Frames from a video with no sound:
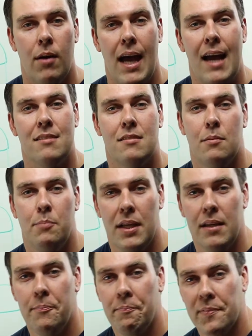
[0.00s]
It has to
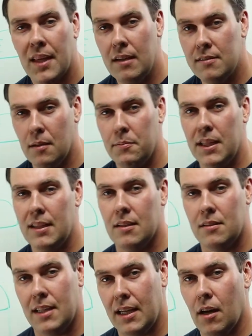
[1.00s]
be something
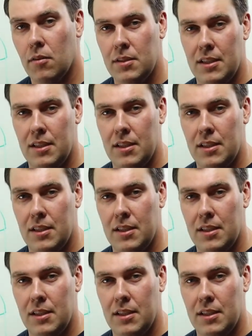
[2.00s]
that they go,